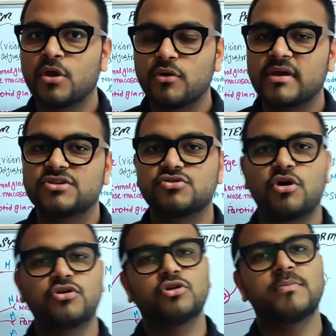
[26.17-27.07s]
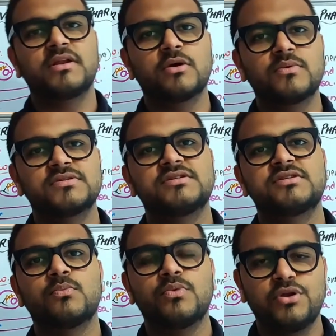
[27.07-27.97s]
Okay, so autonomic nervous
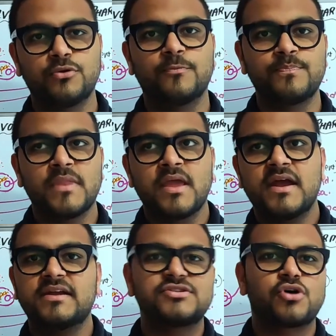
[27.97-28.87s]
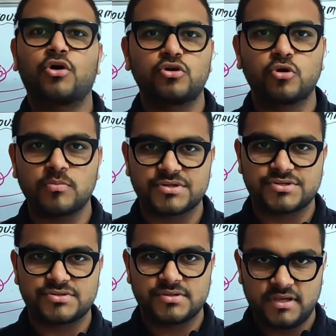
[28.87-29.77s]
system, we know it is
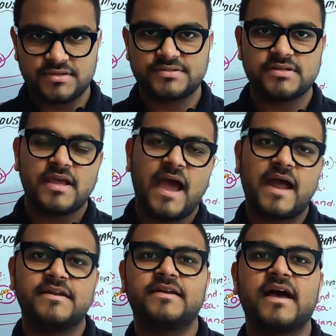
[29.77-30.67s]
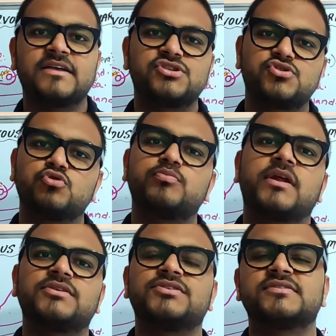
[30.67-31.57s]
autonomous, yes, and it has two
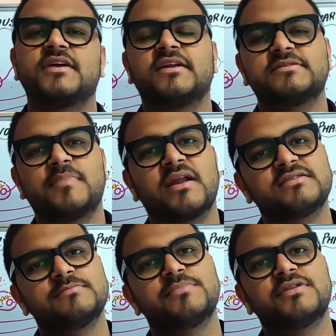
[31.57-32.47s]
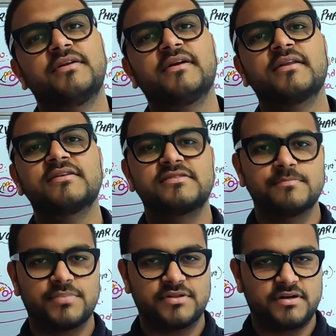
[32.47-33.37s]
branches, that is parasympathetic and the
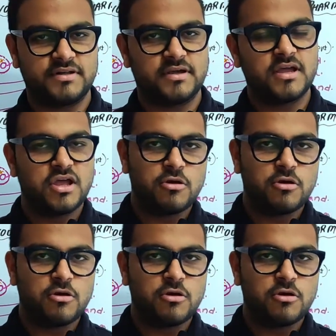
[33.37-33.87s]
sympathetic.